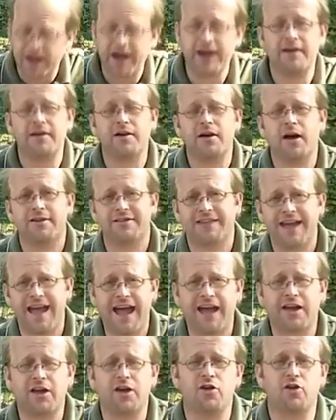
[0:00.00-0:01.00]
blight
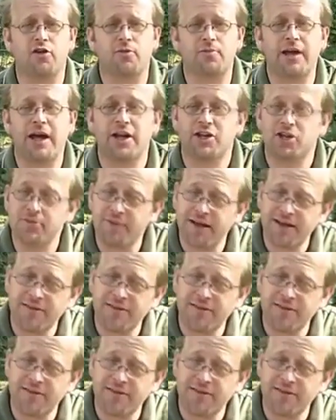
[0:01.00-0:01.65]
attacking your plants.